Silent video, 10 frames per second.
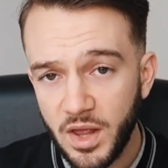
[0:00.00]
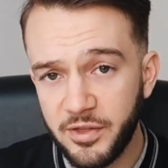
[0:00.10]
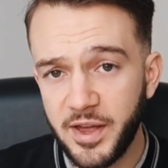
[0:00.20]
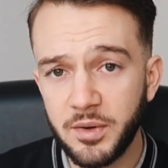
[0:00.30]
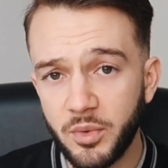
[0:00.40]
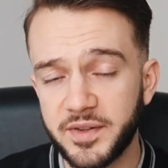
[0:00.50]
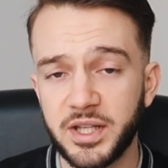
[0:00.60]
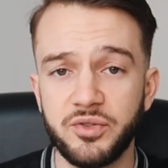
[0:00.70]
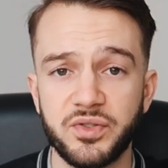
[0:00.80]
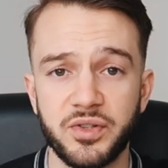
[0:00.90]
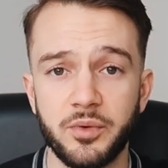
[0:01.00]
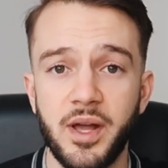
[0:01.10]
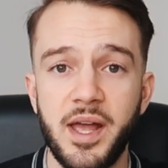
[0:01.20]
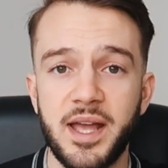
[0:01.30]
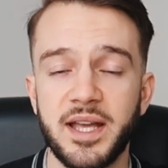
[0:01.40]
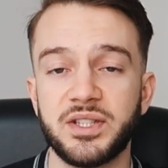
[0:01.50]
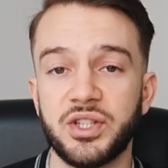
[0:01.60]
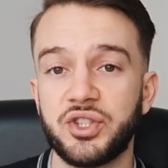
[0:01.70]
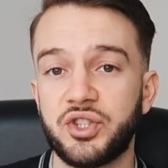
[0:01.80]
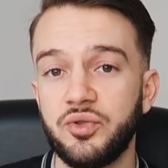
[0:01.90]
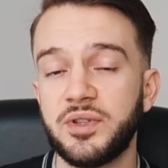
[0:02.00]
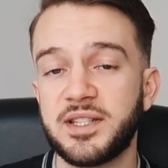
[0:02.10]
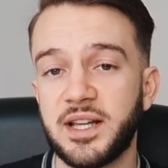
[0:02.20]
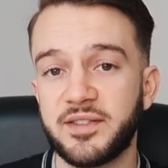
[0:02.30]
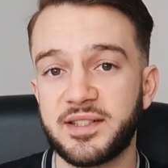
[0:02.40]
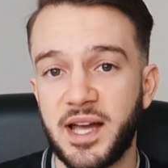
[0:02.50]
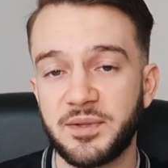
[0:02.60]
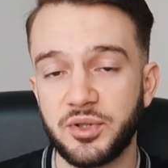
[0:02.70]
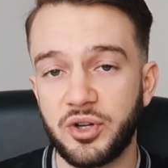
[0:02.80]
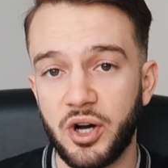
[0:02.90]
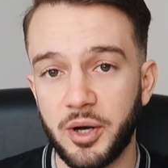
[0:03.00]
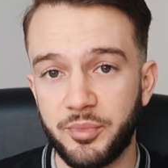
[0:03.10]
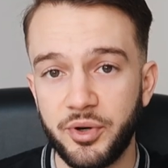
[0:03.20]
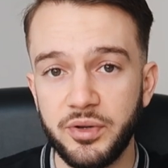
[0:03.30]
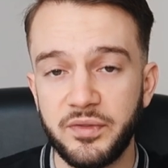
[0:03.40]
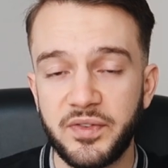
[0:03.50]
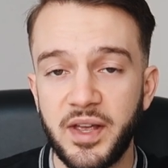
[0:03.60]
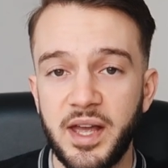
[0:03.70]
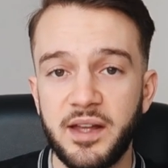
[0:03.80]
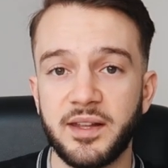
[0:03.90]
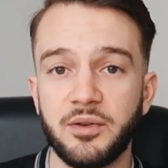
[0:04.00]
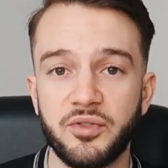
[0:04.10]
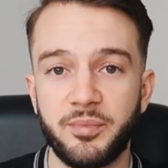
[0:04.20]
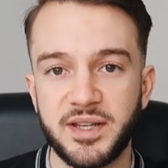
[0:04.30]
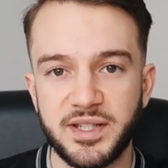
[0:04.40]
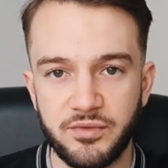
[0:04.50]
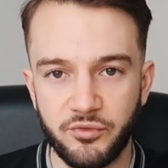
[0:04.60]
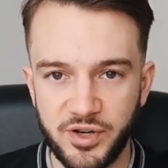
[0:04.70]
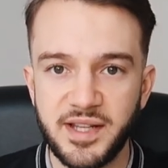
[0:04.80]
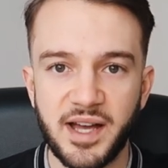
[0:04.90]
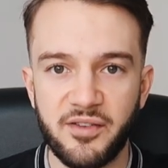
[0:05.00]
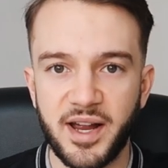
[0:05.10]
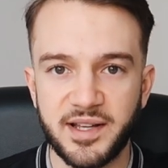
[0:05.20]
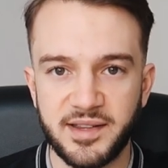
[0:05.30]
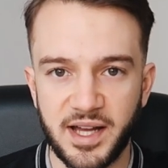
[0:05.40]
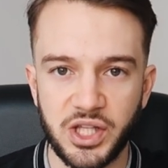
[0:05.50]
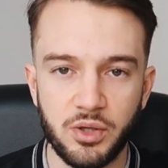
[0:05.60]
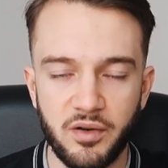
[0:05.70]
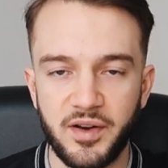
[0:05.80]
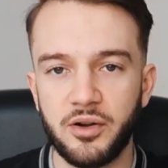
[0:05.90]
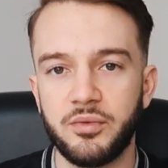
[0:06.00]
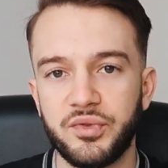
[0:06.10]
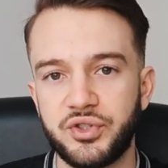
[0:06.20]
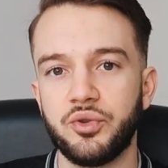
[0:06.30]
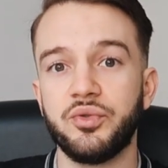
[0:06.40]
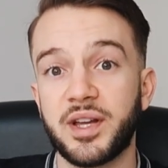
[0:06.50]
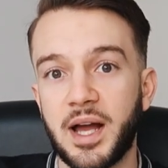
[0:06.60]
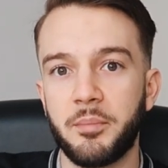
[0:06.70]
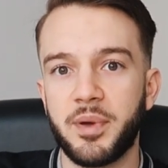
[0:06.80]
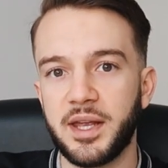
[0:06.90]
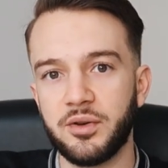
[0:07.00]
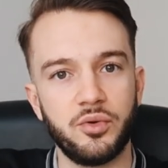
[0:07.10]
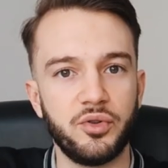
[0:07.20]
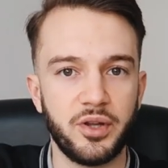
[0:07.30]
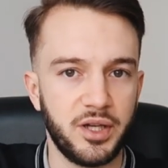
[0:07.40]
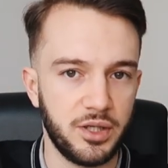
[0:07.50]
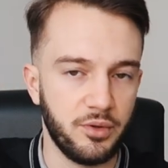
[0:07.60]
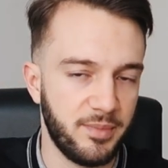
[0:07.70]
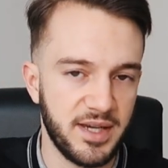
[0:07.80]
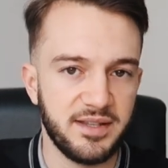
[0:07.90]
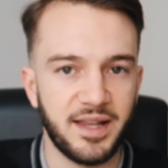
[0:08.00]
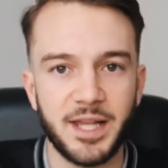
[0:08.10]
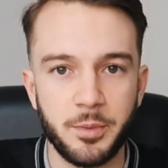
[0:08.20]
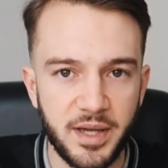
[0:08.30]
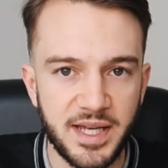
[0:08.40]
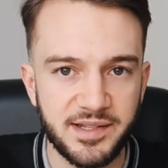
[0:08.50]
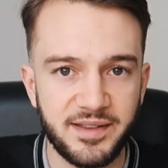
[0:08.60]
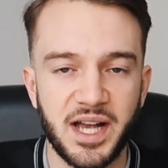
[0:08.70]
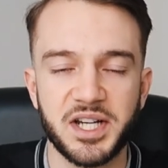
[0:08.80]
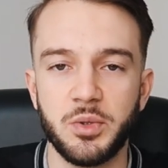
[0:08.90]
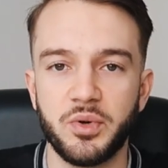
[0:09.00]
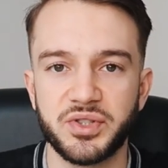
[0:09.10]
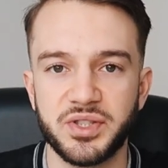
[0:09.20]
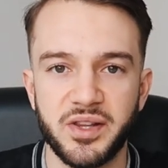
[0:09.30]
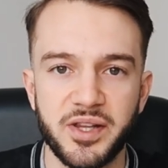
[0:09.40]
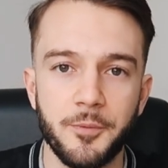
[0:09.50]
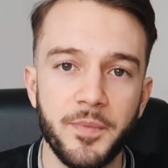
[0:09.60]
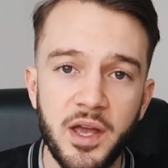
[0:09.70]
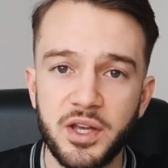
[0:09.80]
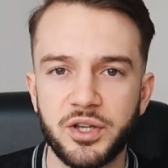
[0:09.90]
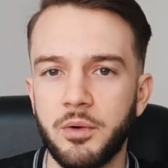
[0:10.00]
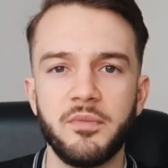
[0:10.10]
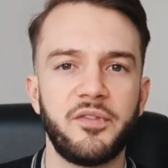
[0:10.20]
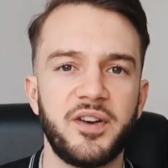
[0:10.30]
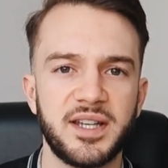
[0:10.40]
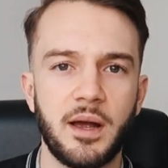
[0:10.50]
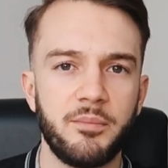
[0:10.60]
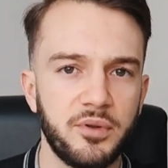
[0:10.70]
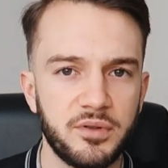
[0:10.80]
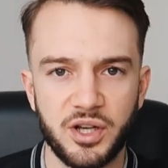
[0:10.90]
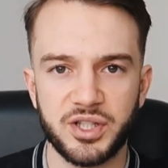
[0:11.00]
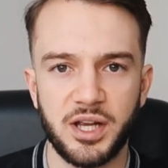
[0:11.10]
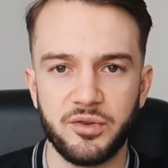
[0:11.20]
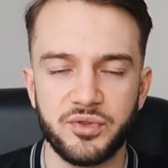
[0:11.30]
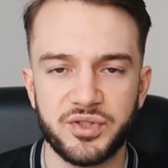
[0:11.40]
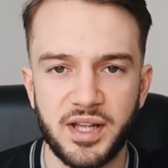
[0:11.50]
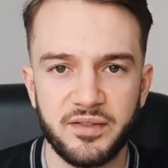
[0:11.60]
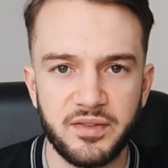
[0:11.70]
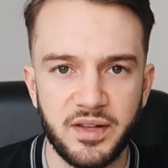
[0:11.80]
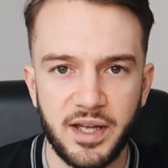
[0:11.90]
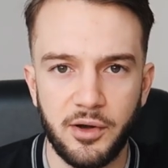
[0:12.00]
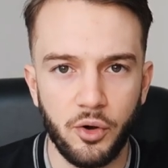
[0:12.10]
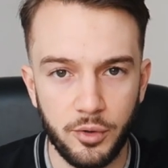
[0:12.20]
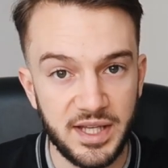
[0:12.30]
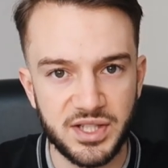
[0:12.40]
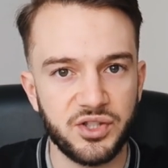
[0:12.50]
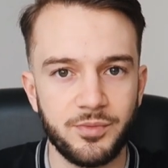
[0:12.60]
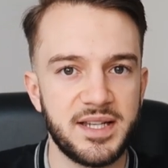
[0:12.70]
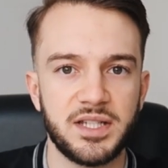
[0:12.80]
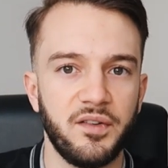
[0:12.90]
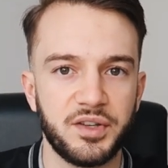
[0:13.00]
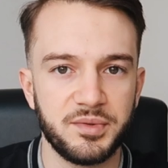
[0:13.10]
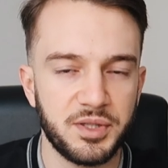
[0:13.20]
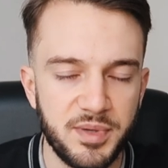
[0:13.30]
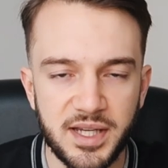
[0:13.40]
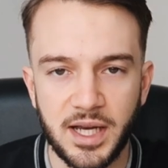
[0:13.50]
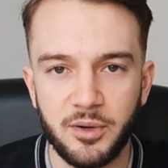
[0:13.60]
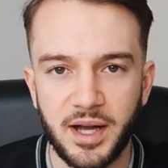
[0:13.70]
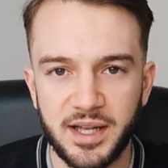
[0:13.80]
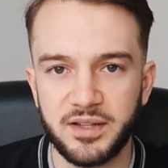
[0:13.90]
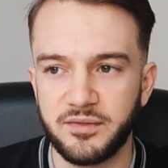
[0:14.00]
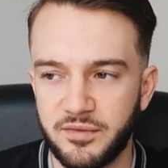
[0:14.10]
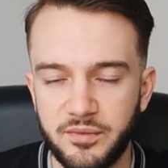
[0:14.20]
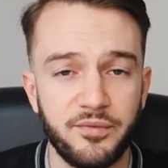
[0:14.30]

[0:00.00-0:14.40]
Then what they used to do is, as soon as the advertisement got approved, they would basically redirect that URL to the campaign, or the, basically the landing page that they actually wanted to do. So for example, because I understand or listen to myself speak now, I can